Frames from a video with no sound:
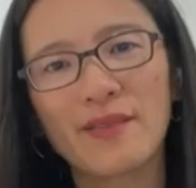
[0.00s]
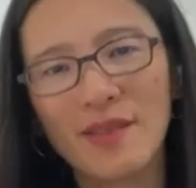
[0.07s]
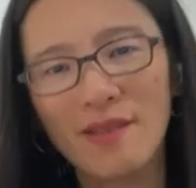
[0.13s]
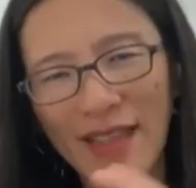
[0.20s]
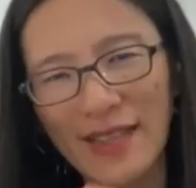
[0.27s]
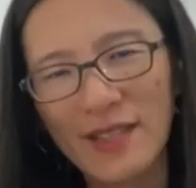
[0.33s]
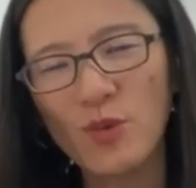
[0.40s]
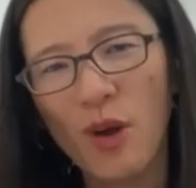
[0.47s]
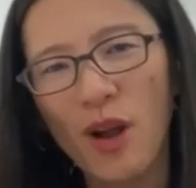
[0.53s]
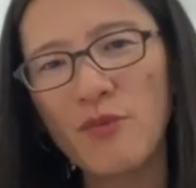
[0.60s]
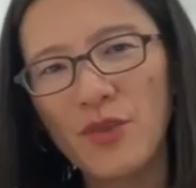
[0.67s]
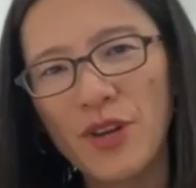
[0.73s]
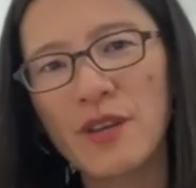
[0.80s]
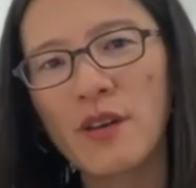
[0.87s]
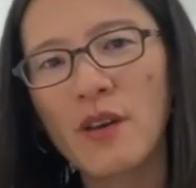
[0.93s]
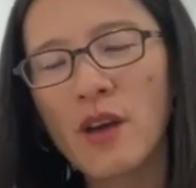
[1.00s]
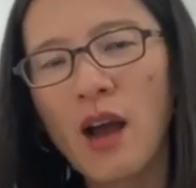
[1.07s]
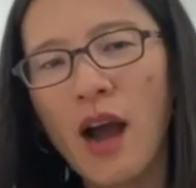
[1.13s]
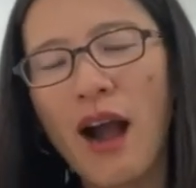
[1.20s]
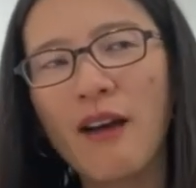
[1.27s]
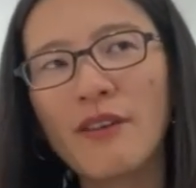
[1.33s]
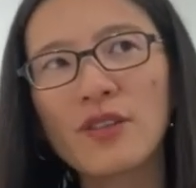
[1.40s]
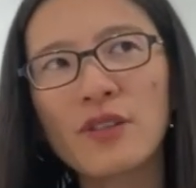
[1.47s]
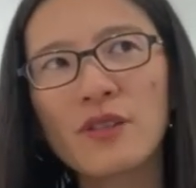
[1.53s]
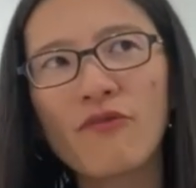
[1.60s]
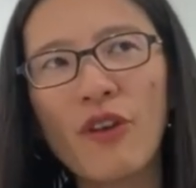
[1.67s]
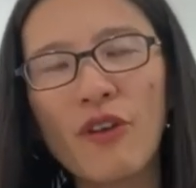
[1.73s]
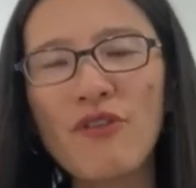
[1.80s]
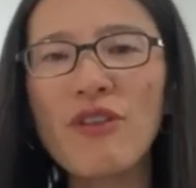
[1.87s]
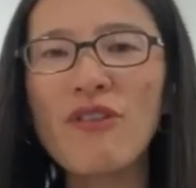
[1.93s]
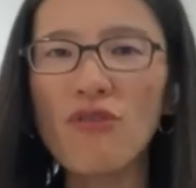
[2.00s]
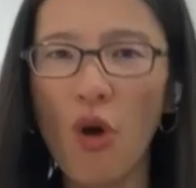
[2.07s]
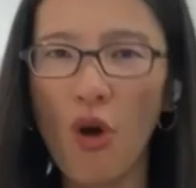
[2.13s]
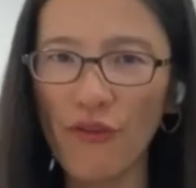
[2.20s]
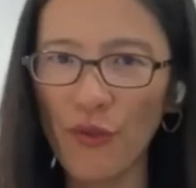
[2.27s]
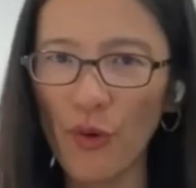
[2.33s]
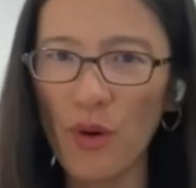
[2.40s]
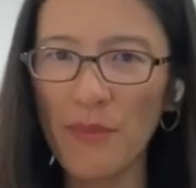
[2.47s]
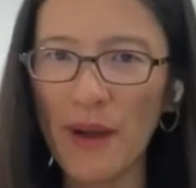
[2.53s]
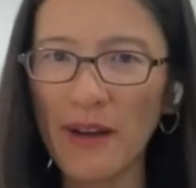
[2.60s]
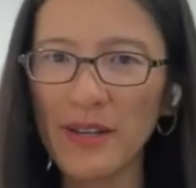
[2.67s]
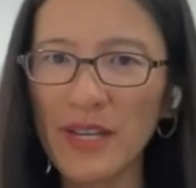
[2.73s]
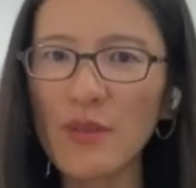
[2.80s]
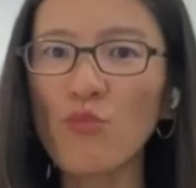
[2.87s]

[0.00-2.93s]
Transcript: And that's why we are very thoughtful about it.